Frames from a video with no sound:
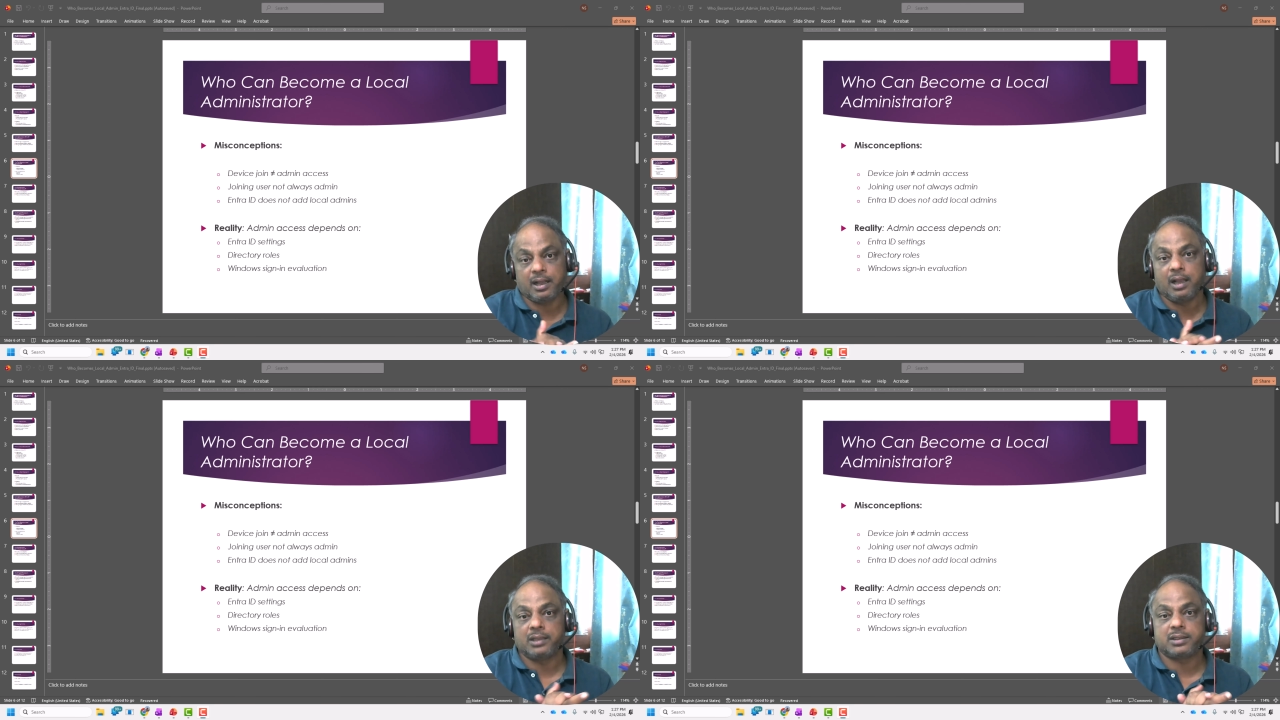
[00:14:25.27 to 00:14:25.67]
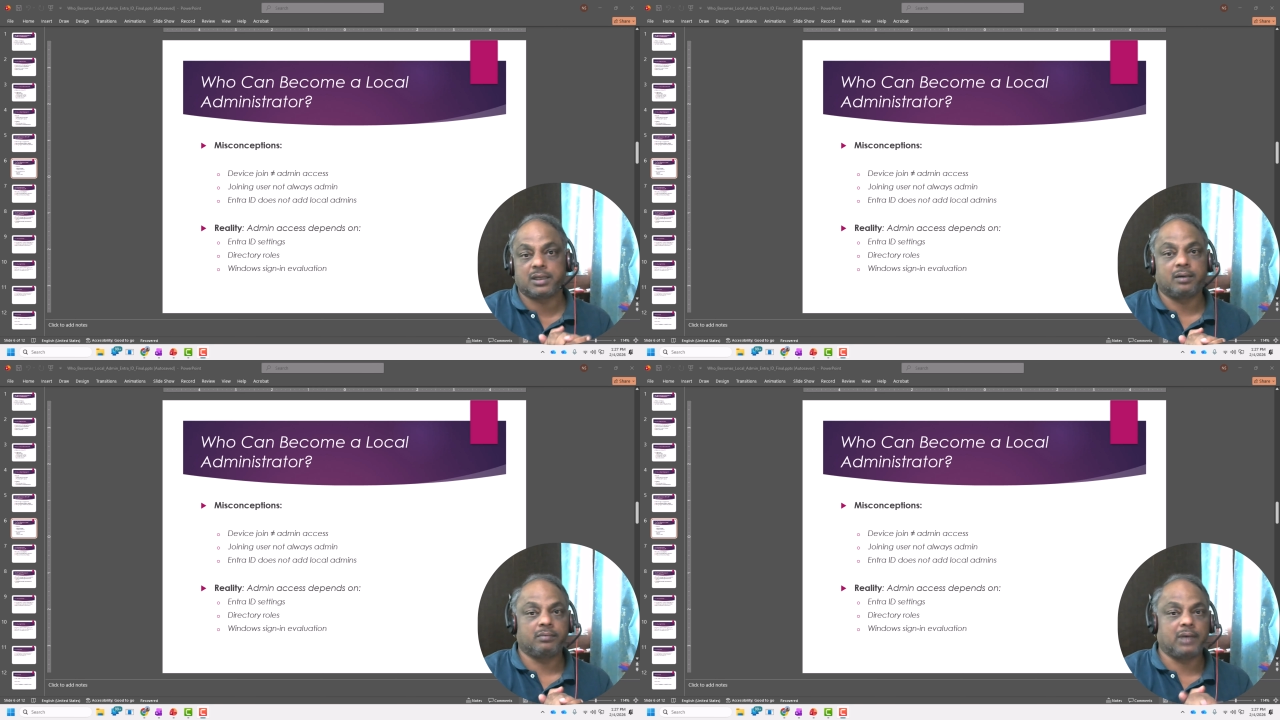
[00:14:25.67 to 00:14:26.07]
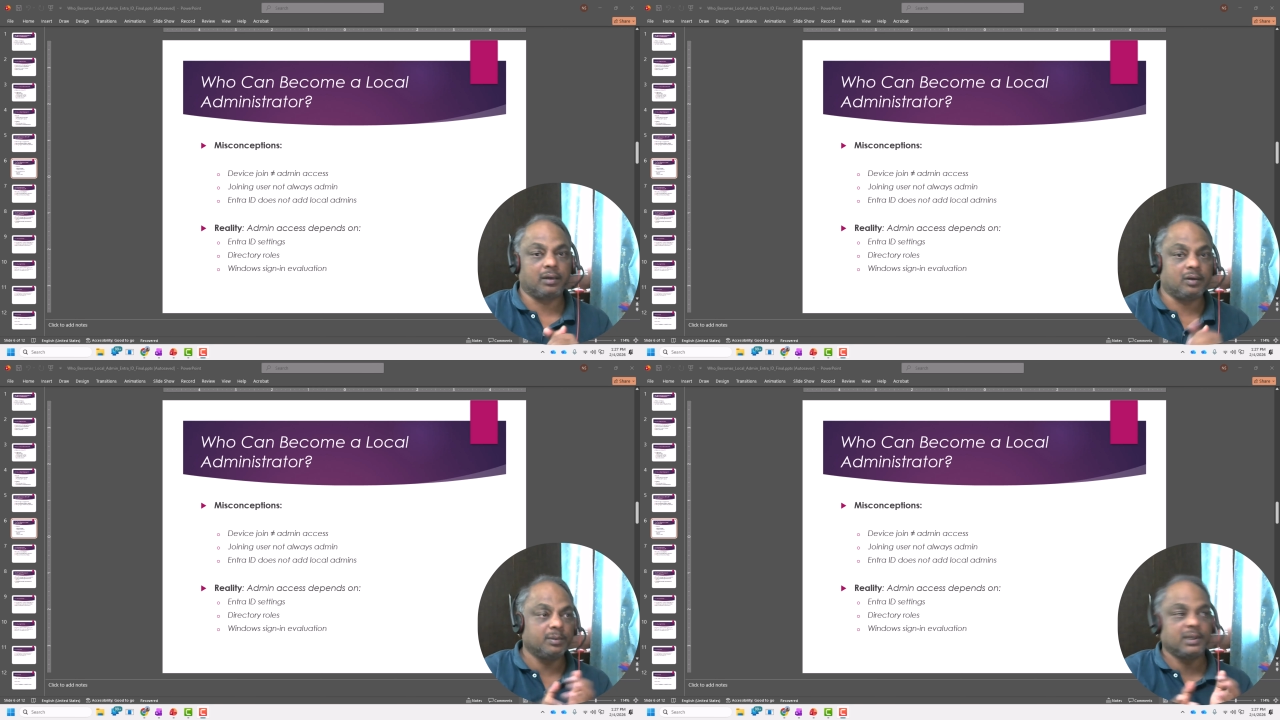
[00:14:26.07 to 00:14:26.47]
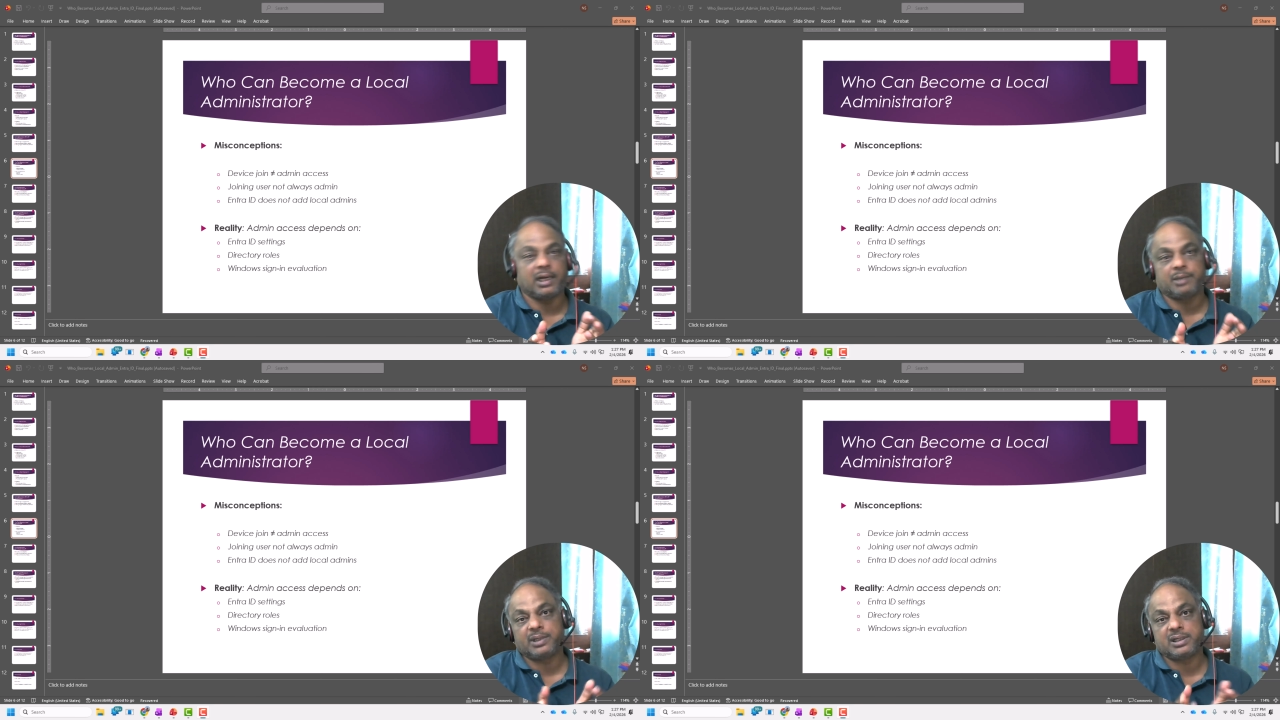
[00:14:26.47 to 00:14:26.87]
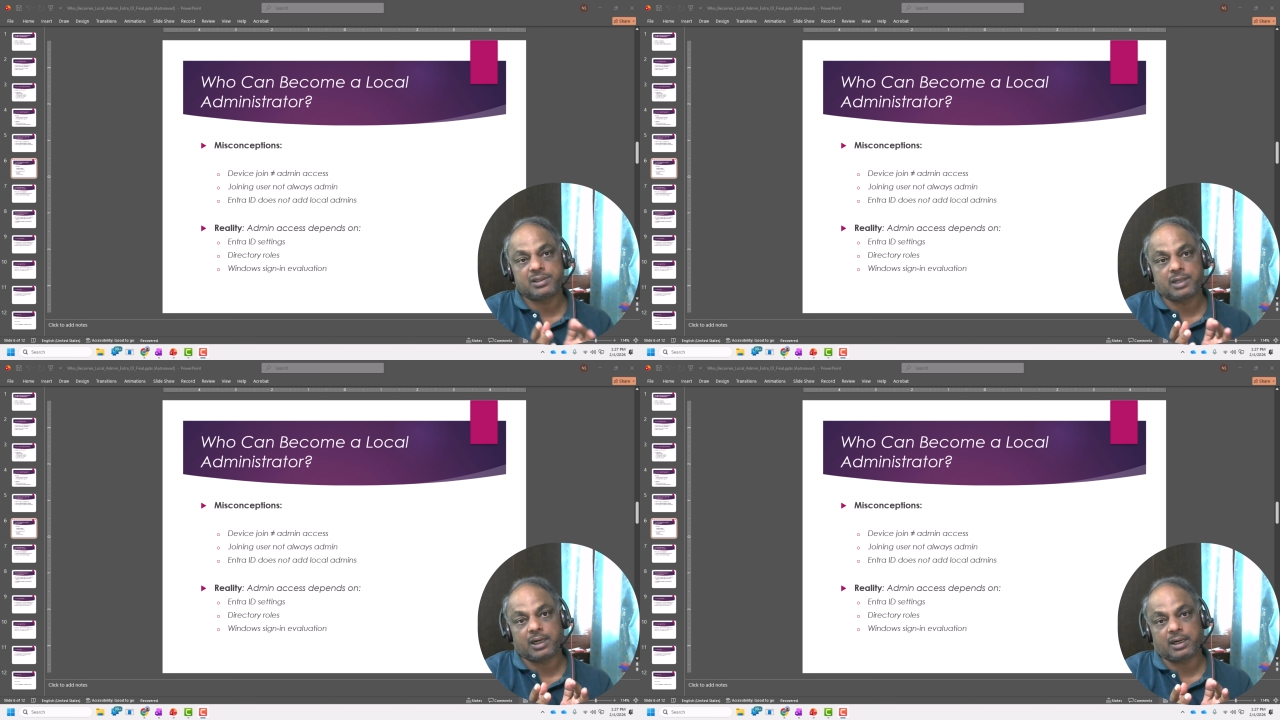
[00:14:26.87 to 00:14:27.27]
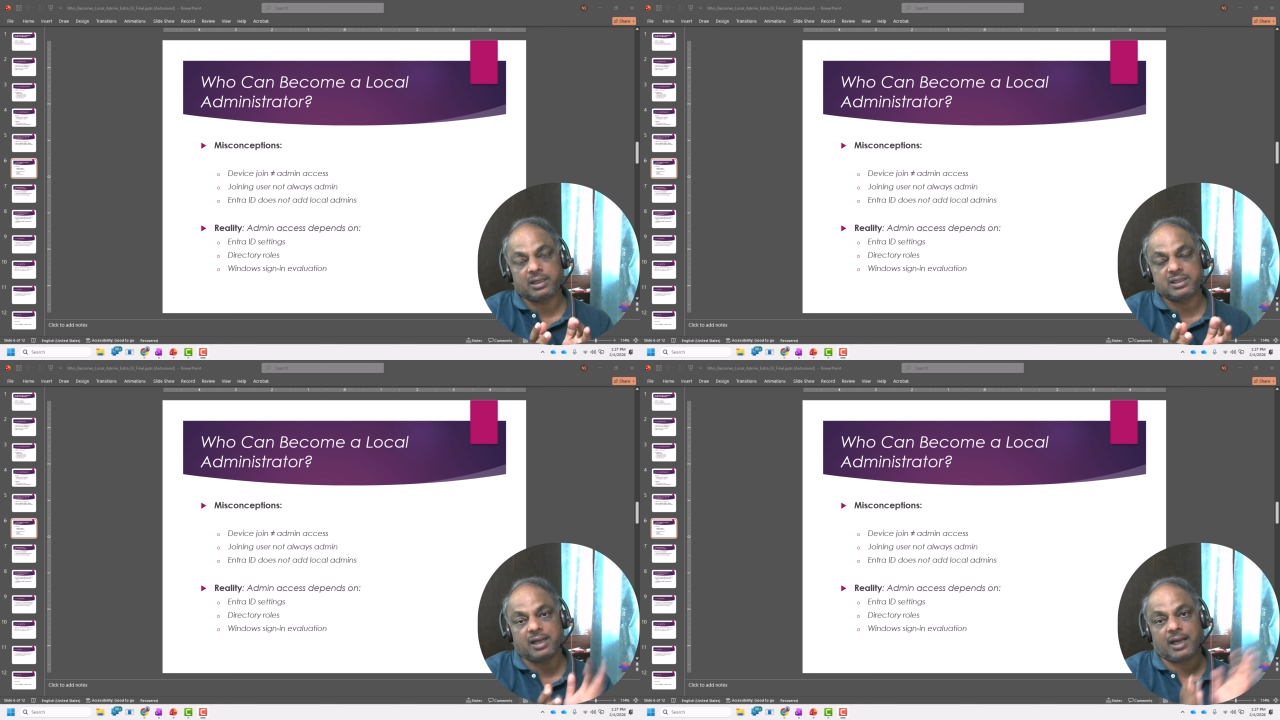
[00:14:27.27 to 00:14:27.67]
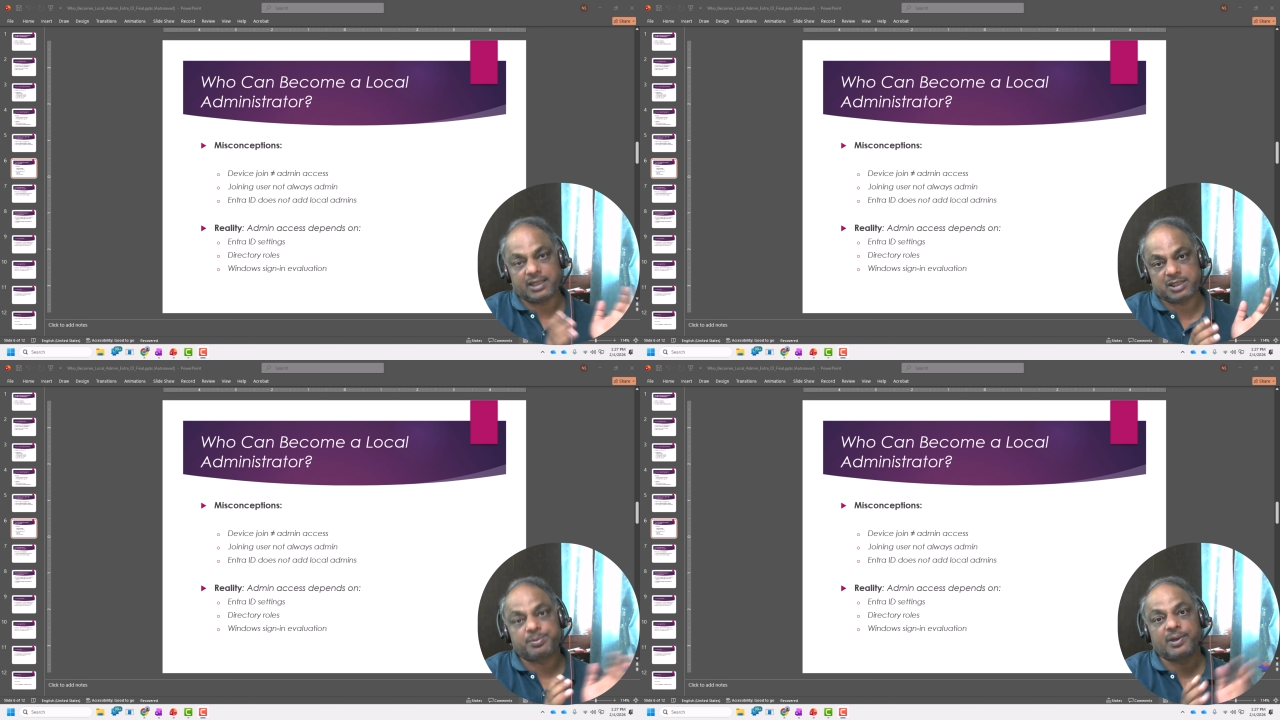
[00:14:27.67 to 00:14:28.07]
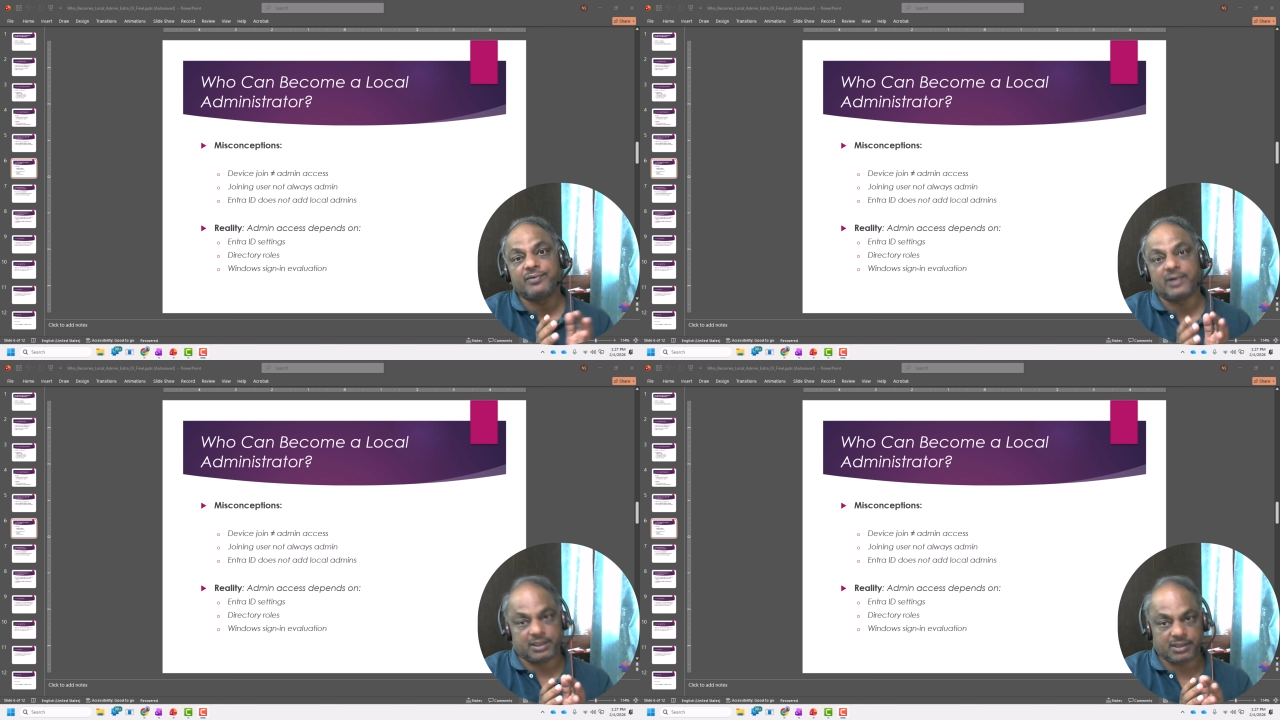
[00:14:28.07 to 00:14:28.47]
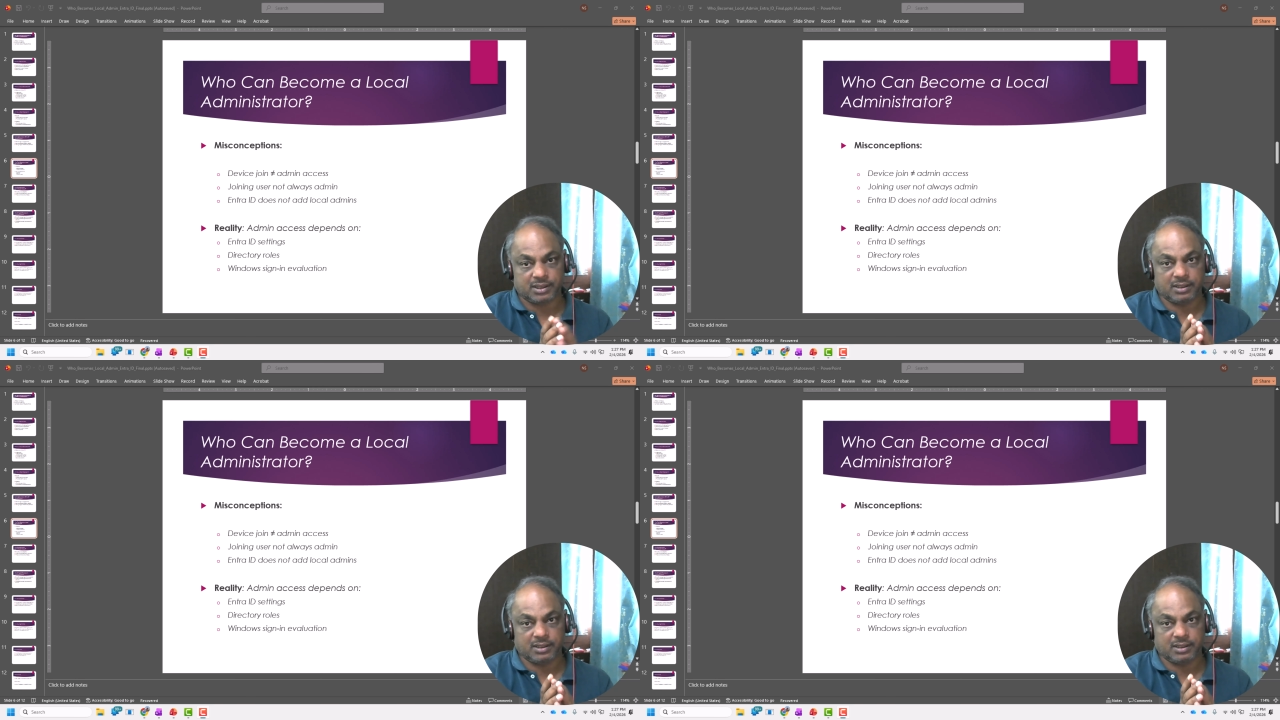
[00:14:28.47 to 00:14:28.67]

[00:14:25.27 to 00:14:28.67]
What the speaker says: so a global administrator is the highest privilege.